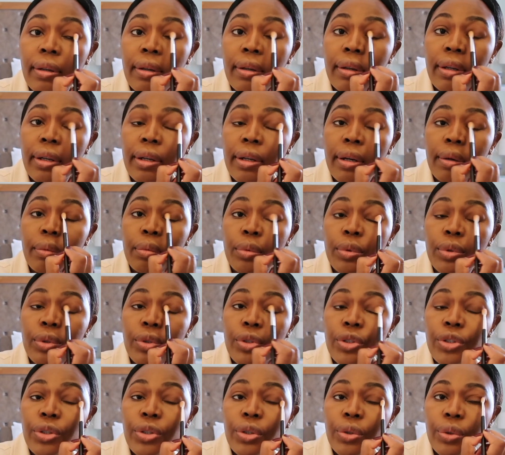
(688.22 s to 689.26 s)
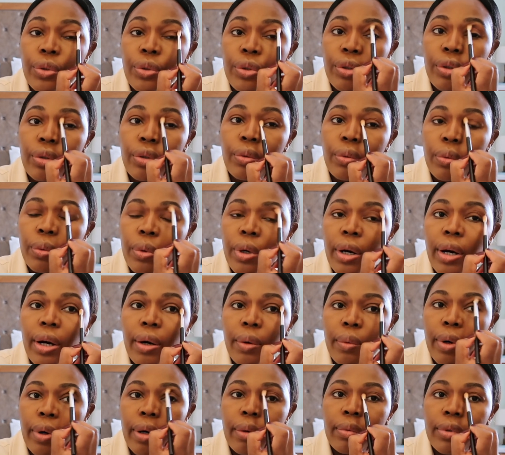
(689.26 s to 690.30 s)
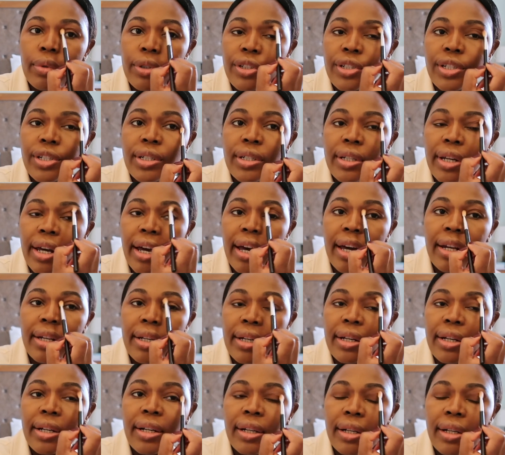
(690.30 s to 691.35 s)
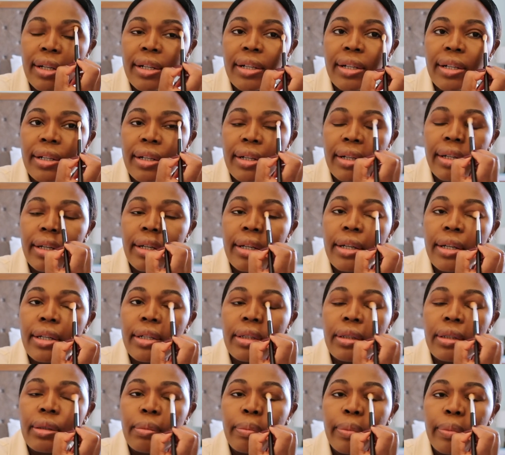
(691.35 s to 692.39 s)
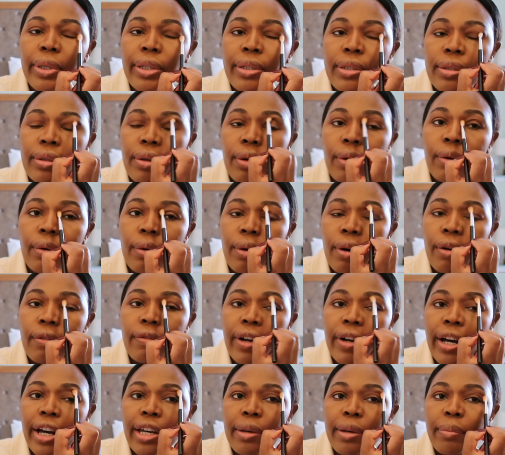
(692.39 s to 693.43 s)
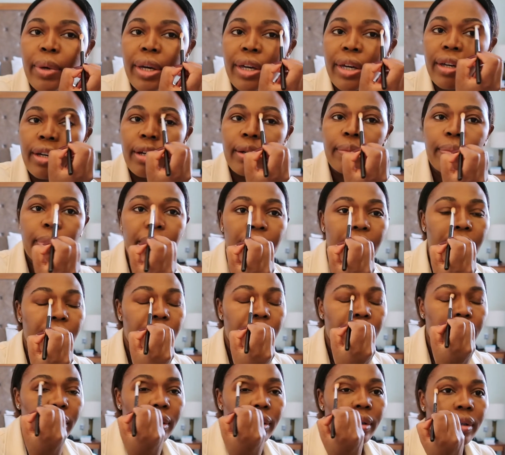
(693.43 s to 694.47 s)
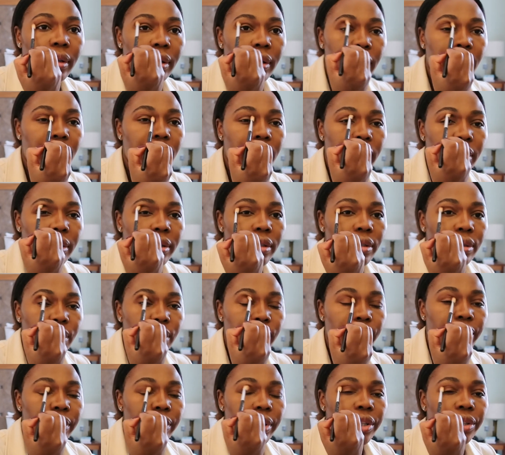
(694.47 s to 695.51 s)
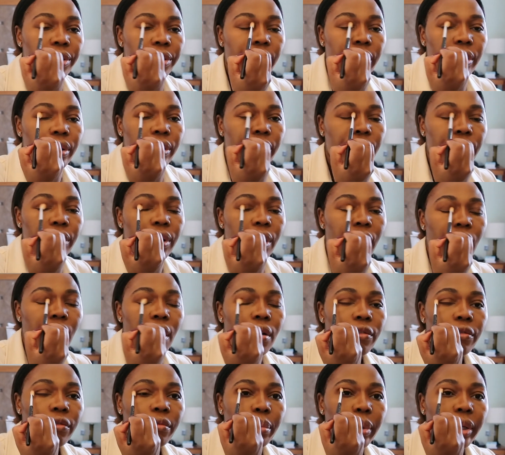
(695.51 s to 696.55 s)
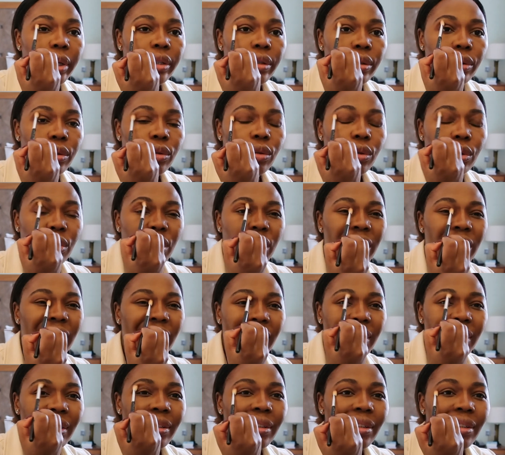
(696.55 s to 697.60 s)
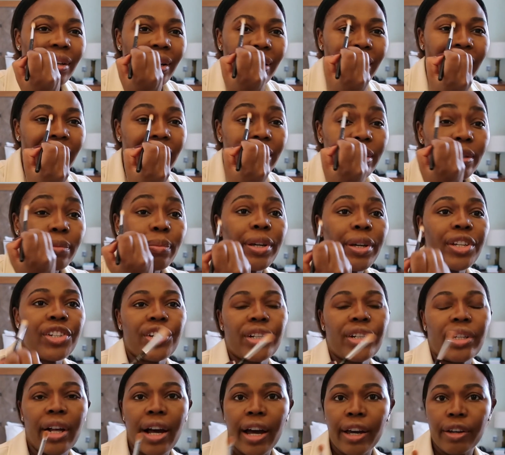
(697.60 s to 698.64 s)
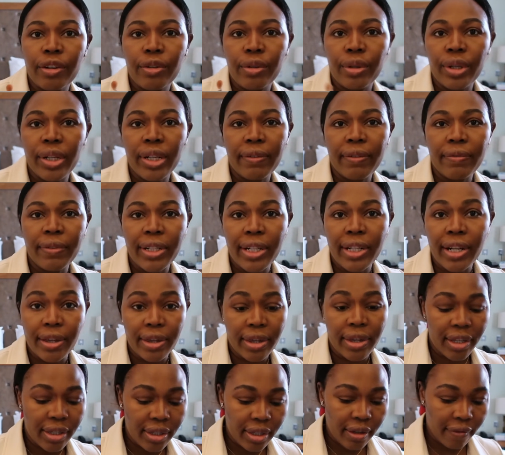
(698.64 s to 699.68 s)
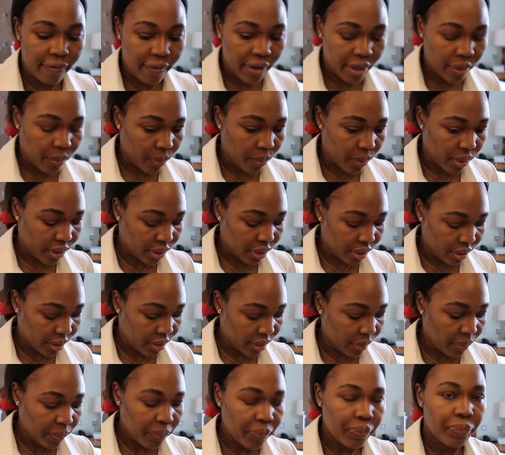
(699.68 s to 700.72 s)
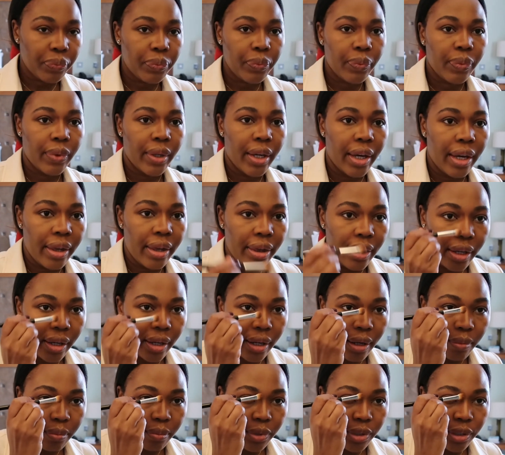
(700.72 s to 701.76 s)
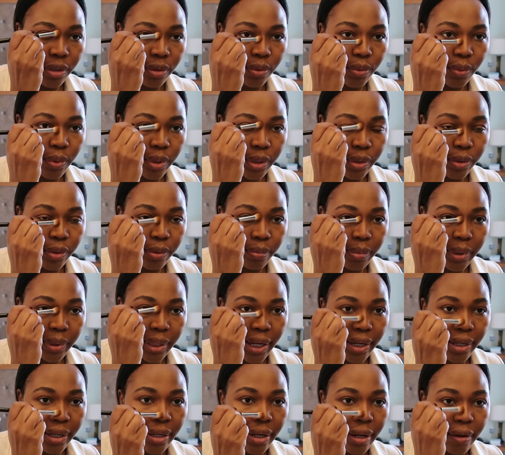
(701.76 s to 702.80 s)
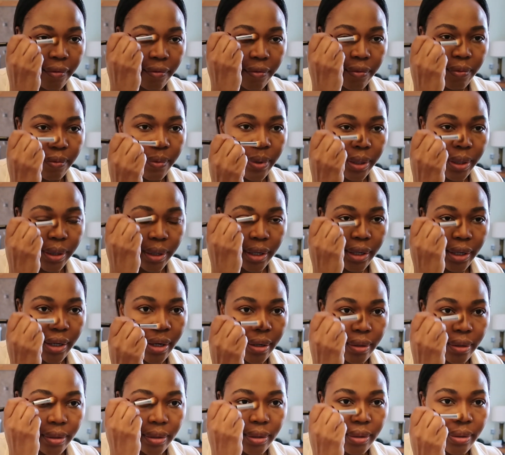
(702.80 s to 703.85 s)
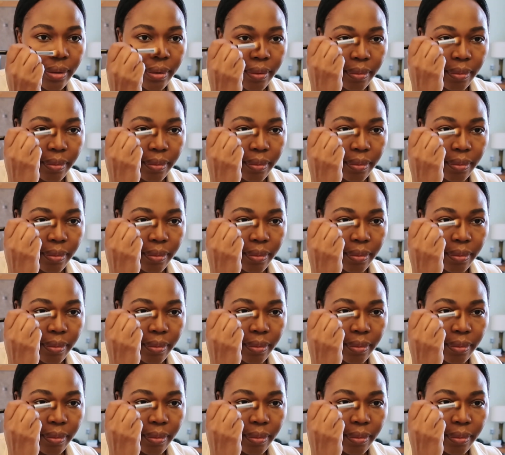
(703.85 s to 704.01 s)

And I will show you how I will just add a little bit of eye makeup here just to finish the look off, but nothing special. I could leave it at this if I wanted. And then I'm just going to blend everything else.